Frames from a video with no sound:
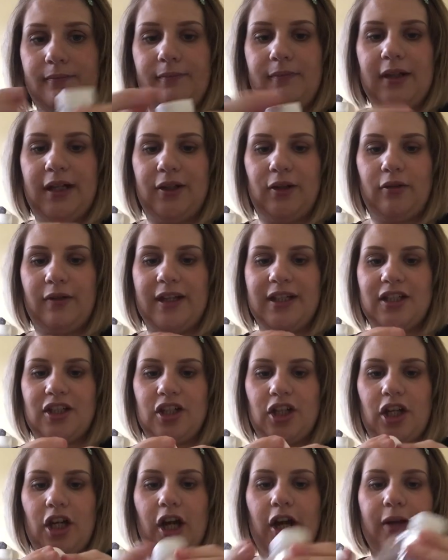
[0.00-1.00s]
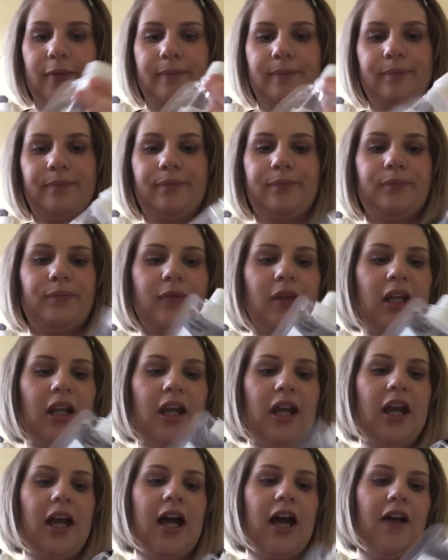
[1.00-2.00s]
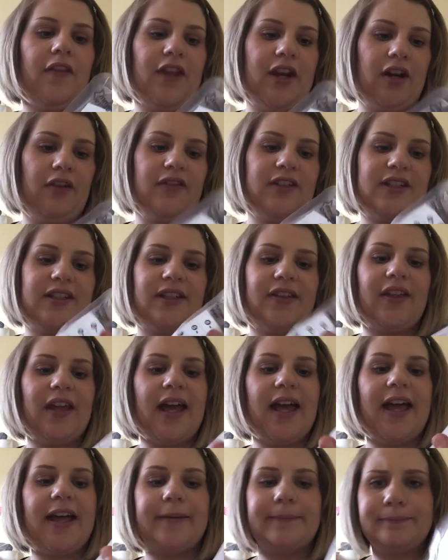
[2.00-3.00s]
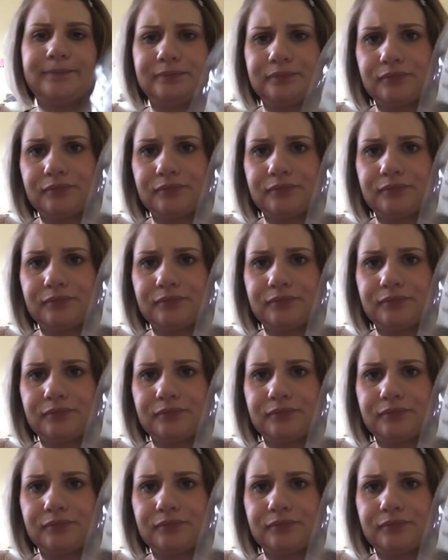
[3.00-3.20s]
and you're ready to go. And then obviously there,